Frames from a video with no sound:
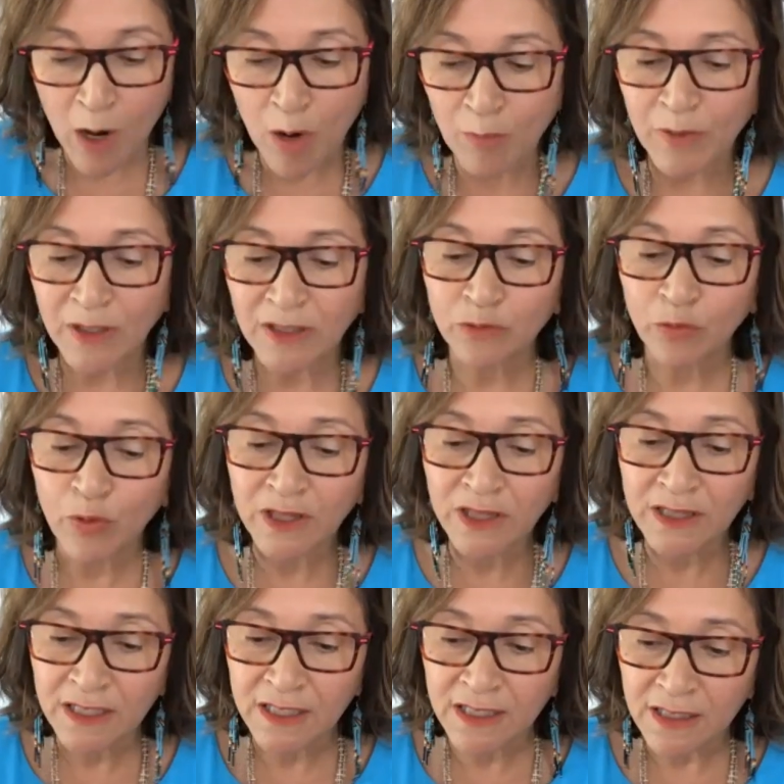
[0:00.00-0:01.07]
But what
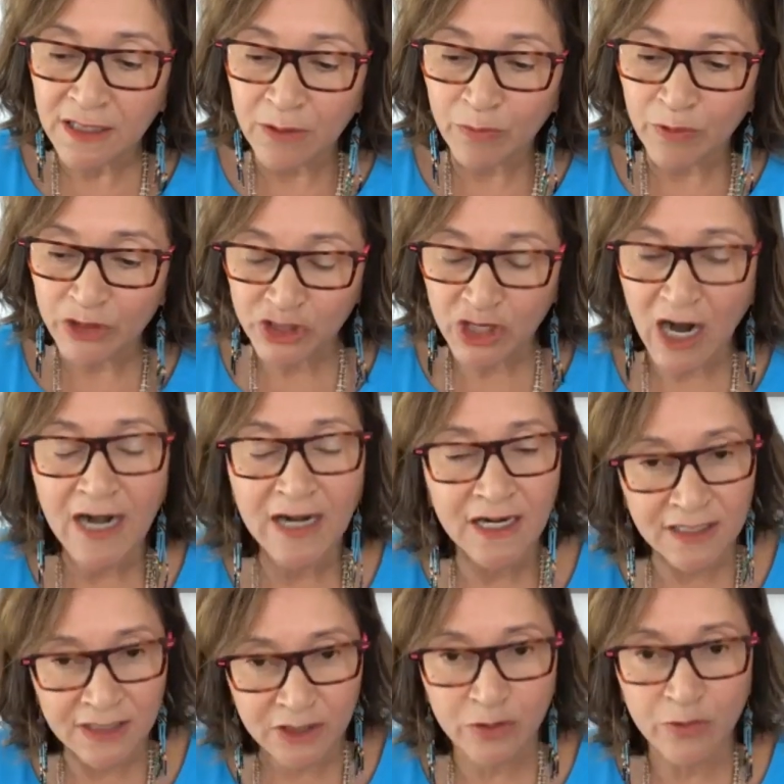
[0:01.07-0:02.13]
the, what China
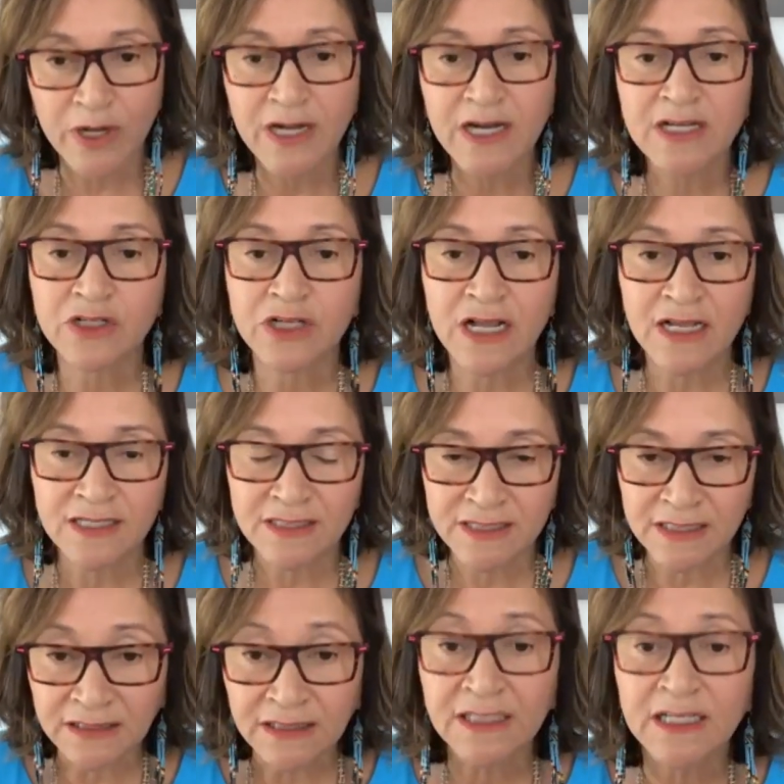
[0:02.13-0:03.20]
is doing is, is
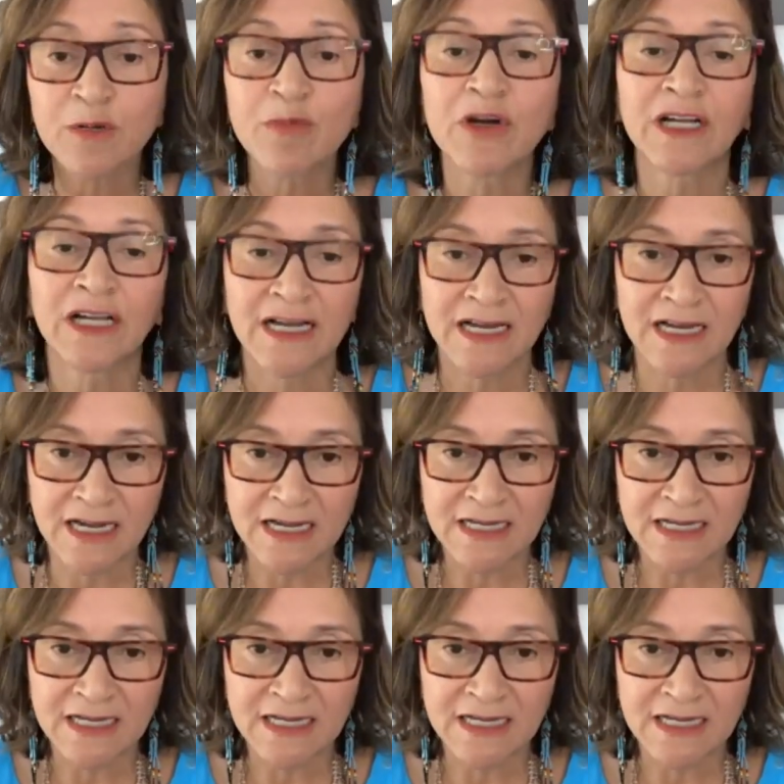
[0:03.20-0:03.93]
deliberately